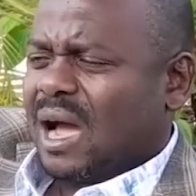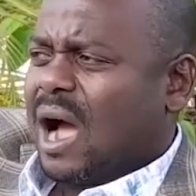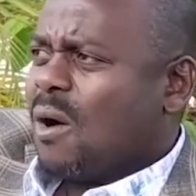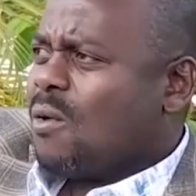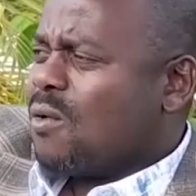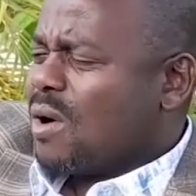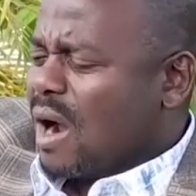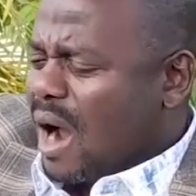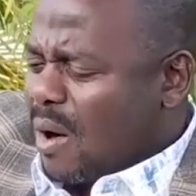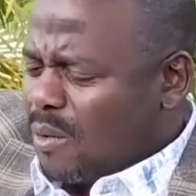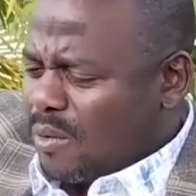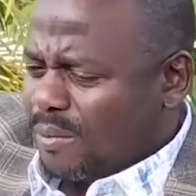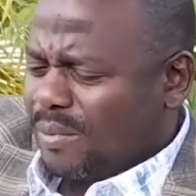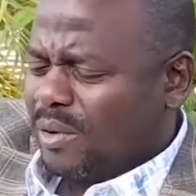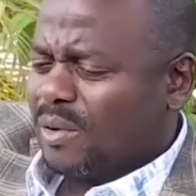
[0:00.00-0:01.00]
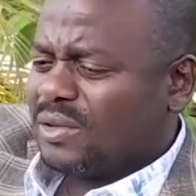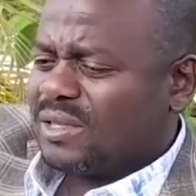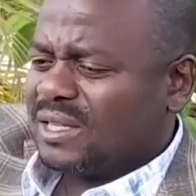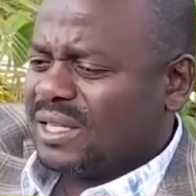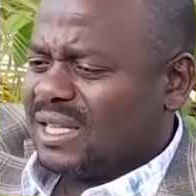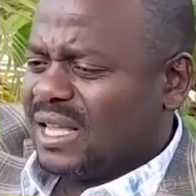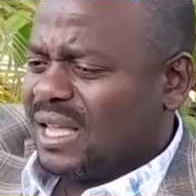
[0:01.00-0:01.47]
How, how,
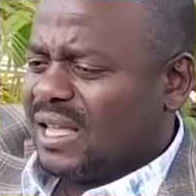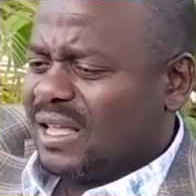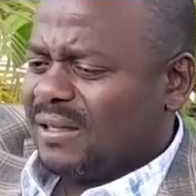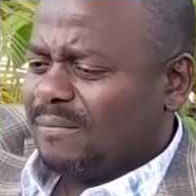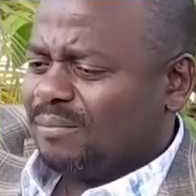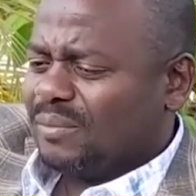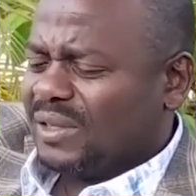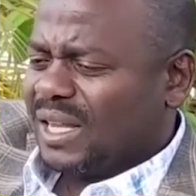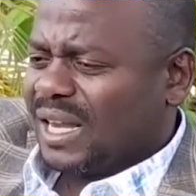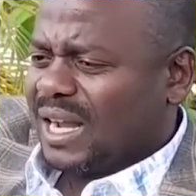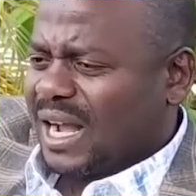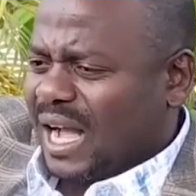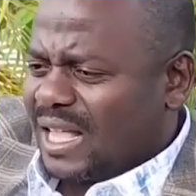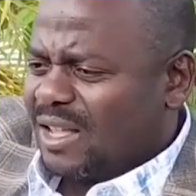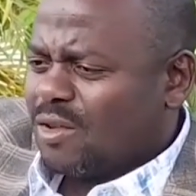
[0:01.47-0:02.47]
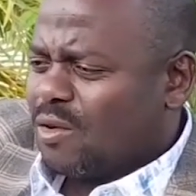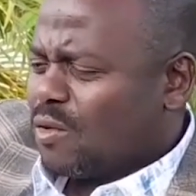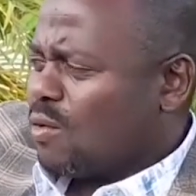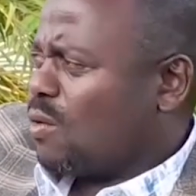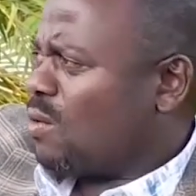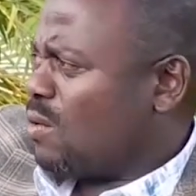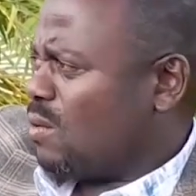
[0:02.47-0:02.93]
because the, the
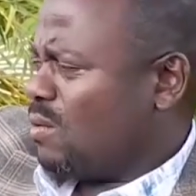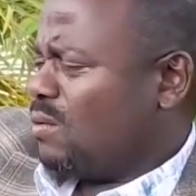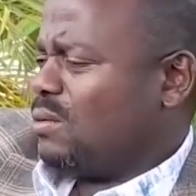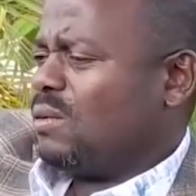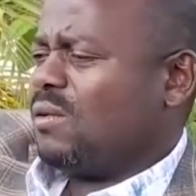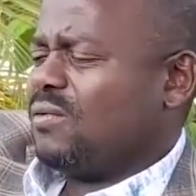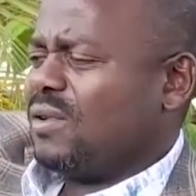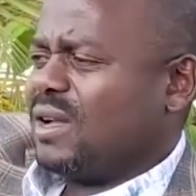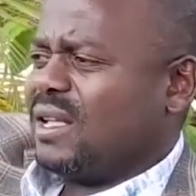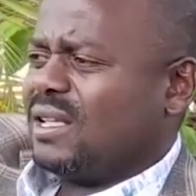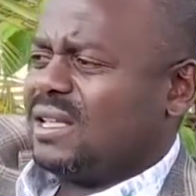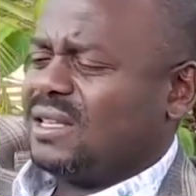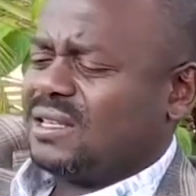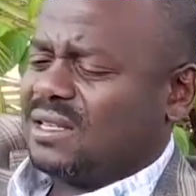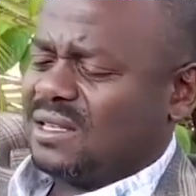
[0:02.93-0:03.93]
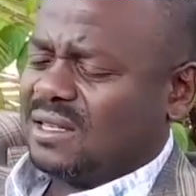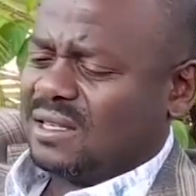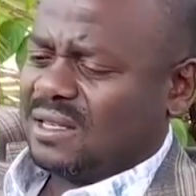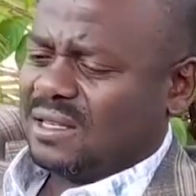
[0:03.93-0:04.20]
cardinal role of R D C